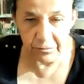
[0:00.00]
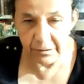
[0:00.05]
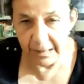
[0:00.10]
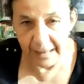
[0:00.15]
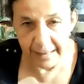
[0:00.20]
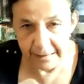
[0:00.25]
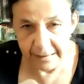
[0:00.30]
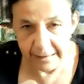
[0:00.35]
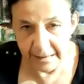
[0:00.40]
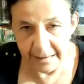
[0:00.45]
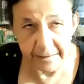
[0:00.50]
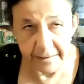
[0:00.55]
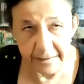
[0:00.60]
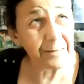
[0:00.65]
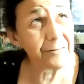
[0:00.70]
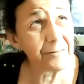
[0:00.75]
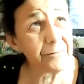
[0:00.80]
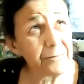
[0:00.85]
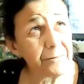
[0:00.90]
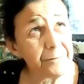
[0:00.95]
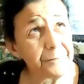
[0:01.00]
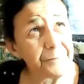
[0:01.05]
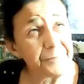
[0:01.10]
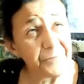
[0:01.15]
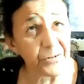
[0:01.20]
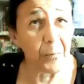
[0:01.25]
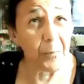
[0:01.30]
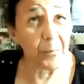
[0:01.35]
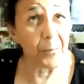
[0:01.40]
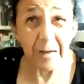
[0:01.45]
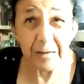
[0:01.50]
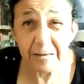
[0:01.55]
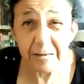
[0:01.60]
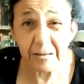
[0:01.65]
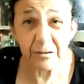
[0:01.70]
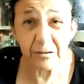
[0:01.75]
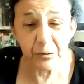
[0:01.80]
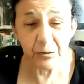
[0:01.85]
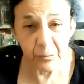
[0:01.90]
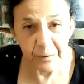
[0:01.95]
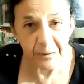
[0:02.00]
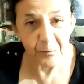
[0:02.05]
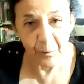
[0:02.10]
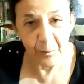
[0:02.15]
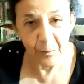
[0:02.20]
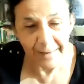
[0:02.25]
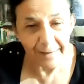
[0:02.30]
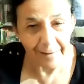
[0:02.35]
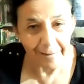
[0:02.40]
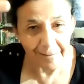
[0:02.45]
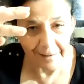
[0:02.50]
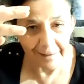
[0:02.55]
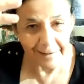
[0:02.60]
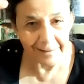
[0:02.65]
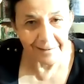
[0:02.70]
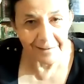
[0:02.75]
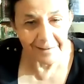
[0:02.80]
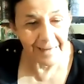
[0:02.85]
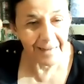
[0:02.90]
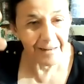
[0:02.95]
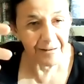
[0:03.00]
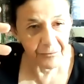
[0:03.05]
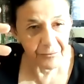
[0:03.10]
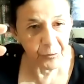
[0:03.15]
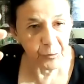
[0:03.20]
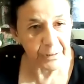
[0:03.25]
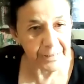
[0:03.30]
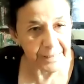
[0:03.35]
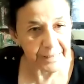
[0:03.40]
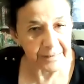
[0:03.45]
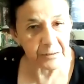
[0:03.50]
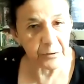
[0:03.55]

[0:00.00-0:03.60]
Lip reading: I think Vermont is doing well, and California.